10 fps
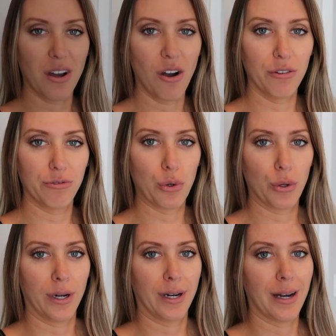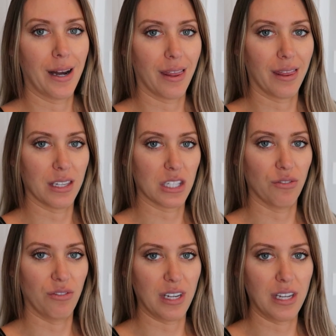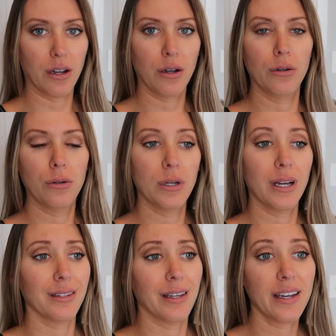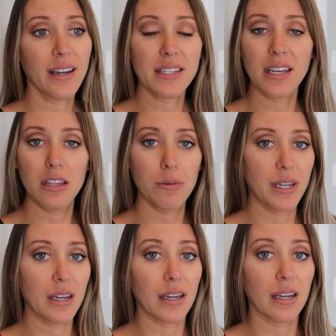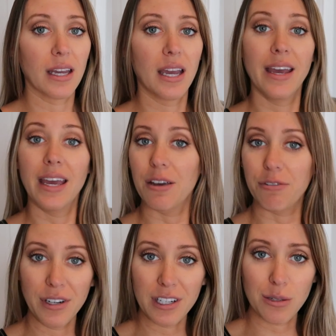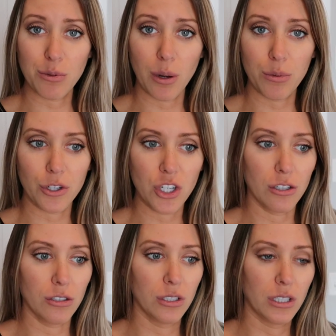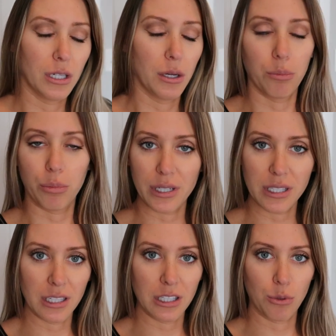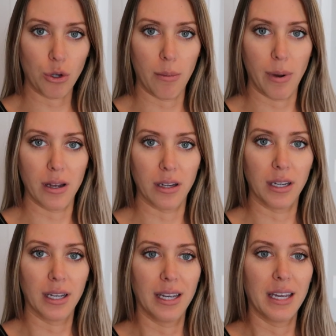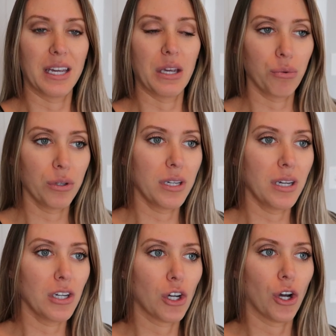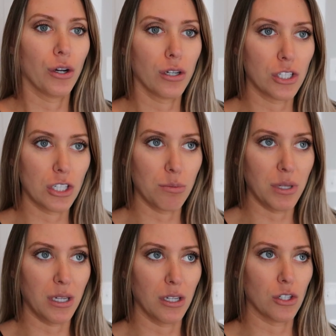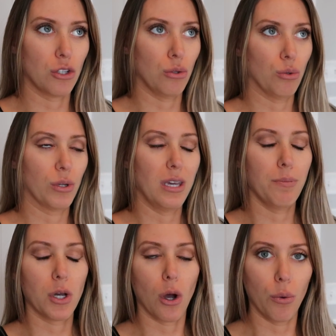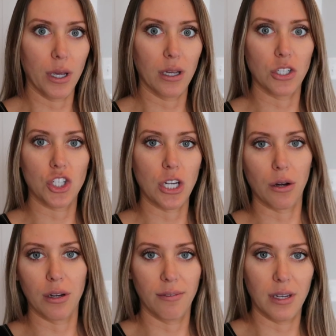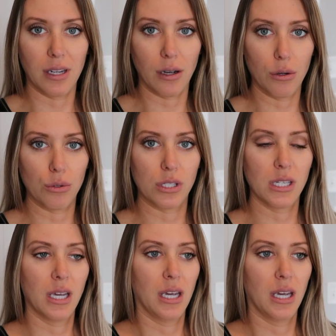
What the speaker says: be all for this video. Like I said in the beginning, if you're not subscribed to our channel, press that subscribe button. It really encourages me to keep going and sharing videos